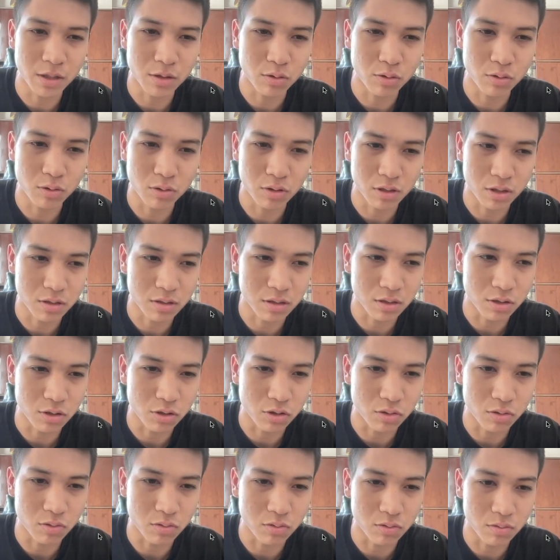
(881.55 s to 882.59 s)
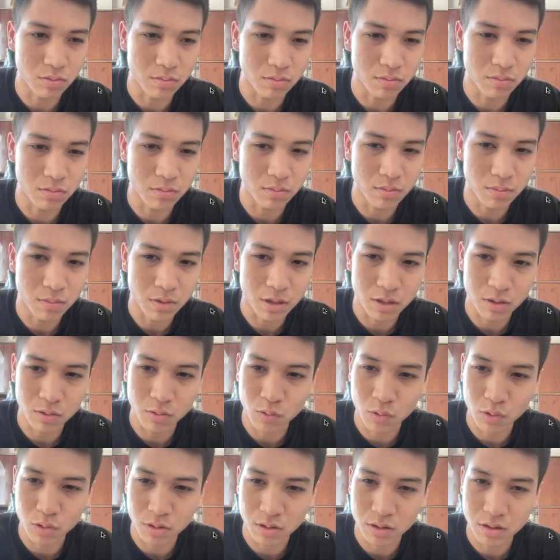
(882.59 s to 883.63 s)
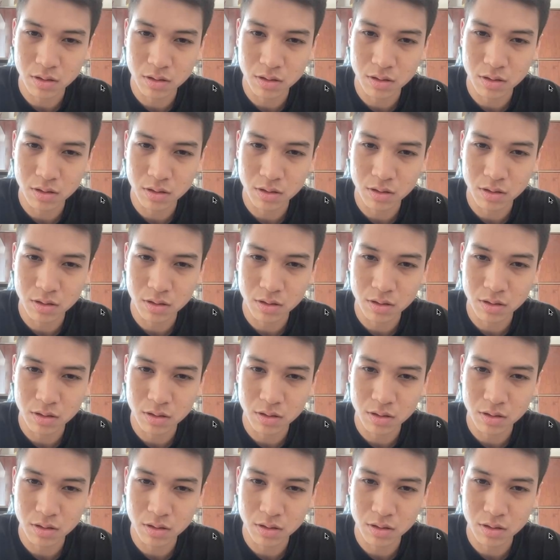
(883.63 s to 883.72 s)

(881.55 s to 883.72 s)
your extension make work?